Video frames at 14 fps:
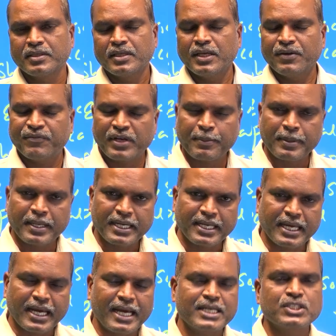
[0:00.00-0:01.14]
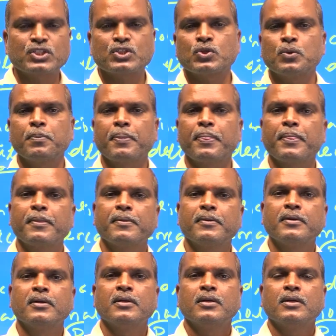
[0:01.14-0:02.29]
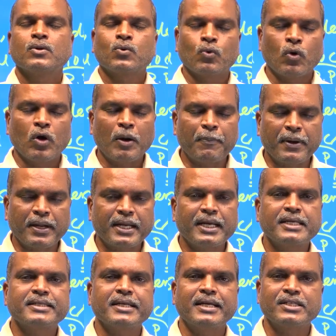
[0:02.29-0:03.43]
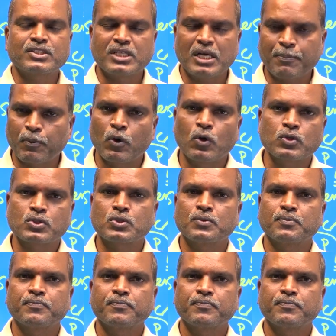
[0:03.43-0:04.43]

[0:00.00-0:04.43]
Everybody has to cooperate and support